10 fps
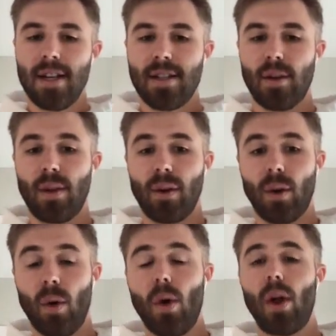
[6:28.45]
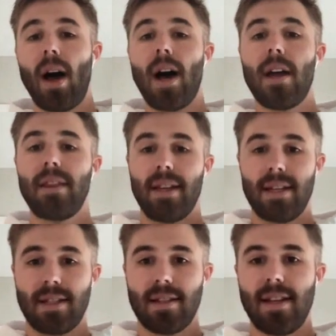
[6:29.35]
So, the goal on
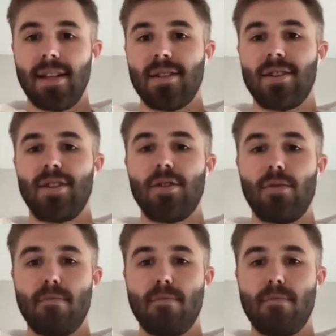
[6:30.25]
this is to